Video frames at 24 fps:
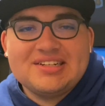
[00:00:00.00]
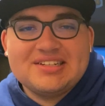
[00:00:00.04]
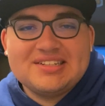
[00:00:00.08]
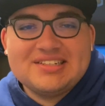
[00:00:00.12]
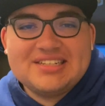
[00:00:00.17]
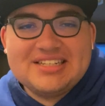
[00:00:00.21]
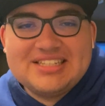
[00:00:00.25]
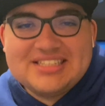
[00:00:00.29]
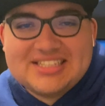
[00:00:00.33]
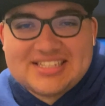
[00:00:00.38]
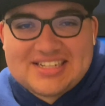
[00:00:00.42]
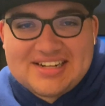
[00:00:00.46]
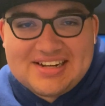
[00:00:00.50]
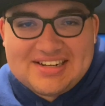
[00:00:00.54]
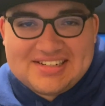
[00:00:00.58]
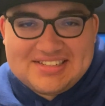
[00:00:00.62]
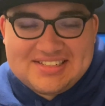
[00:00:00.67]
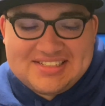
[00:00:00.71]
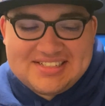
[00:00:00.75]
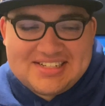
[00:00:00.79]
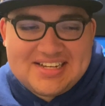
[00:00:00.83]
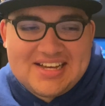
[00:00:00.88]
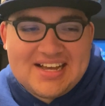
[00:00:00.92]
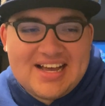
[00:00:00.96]
to
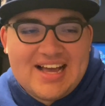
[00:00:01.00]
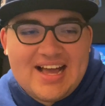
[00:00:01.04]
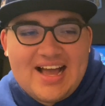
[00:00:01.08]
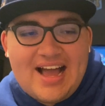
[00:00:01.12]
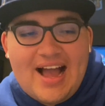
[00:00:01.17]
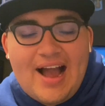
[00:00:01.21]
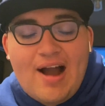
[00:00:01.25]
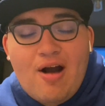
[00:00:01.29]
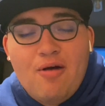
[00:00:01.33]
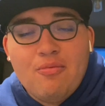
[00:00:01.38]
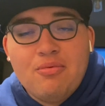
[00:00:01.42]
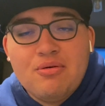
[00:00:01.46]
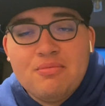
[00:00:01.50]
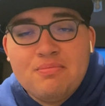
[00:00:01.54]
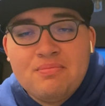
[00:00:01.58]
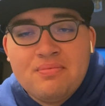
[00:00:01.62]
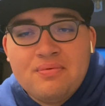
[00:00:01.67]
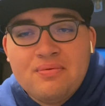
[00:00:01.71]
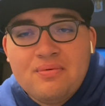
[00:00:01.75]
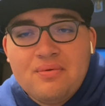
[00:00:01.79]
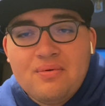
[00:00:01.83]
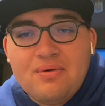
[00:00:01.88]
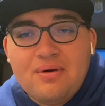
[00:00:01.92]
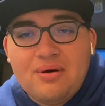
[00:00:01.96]
discuss Albert
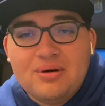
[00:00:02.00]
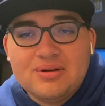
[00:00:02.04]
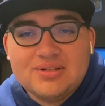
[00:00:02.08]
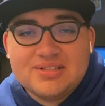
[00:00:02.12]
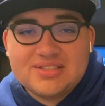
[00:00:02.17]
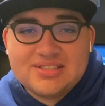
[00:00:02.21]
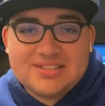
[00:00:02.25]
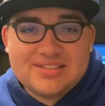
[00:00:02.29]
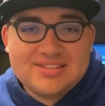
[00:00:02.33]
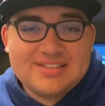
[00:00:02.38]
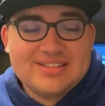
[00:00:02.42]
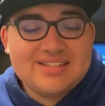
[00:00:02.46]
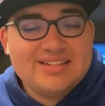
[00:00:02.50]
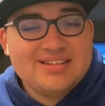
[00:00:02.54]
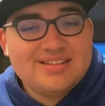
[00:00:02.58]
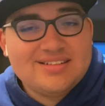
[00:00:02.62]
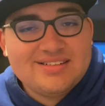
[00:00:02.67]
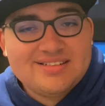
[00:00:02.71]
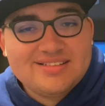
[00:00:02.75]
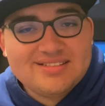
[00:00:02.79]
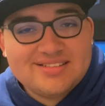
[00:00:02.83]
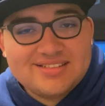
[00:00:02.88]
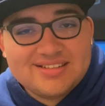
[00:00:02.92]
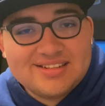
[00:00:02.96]
Pujols
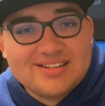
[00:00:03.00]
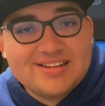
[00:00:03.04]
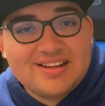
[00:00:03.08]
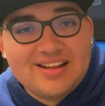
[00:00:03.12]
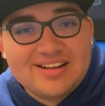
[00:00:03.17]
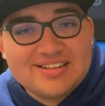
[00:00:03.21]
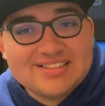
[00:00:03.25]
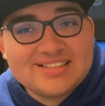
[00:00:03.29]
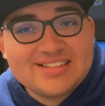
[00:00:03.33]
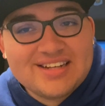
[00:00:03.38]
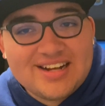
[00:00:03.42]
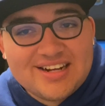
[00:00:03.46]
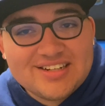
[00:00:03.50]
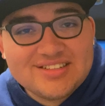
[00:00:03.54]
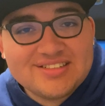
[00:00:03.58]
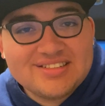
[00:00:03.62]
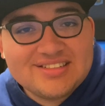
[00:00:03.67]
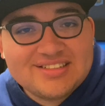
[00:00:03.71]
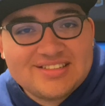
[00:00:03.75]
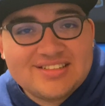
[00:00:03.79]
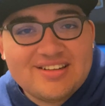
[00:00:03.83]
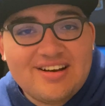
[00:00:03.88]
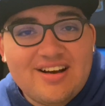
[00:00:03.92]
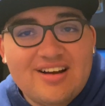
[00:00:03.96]
to the Los
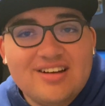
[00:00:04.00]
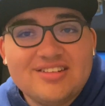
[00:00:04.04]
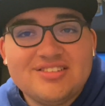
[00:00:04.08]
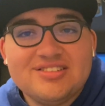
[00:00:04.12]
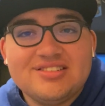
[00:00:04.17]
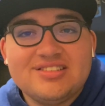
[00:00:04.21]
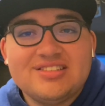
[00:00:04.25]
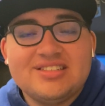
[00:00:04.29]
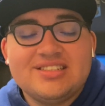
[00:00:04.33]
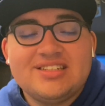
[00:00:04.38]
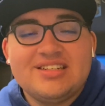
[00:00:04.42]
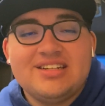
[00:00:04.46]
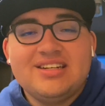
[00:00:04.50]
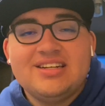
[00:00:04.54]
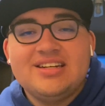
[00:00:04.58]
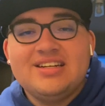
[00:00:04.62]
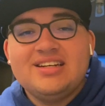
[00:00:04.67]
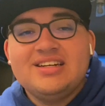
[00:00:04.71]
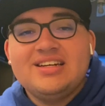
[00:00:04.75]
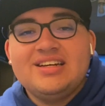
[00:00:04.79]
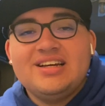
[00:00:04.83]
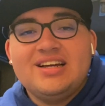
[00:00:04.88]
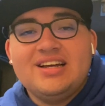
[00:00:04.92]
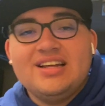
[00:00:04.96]
Angeles Dodgers.
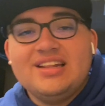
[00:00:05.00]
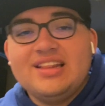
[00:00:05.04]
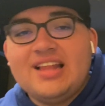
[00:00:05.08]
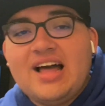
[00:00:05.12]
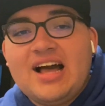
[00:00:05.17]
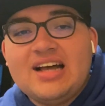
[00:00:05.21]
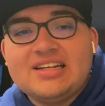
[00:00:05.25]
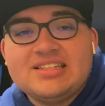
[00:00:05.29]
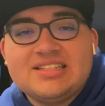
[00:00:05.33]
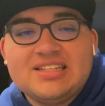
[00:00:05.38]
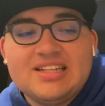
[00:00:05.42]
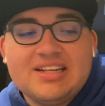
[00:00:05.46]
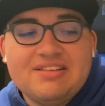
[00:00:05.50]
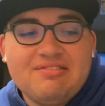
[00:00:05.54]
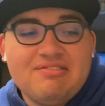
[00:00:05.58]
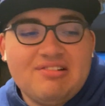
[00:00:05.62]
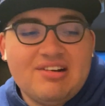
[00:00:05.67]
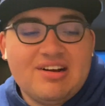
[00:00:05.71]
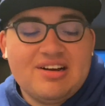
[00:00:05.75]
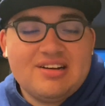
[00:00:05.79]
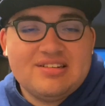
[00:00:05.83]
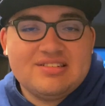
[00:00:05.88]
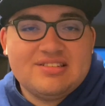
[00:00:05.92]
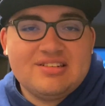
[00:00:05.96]
And lastly, we're
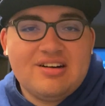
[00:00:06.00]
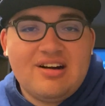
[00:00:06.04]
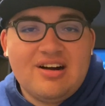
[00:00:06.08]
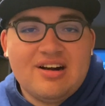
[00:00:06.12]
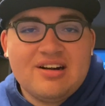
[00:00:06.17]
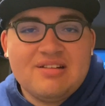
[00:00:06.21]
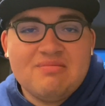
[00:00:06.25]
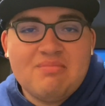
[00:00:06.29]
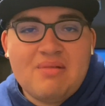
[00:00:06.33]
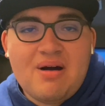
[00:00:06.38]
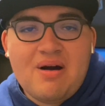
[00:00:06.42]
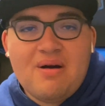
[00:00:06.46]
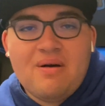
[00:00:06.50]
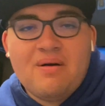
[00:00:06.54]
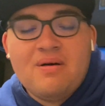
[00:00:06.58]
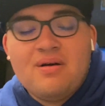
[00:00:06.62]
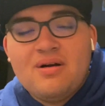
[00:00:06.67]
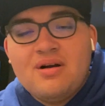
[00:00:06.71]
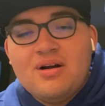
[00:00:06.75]
going to talk about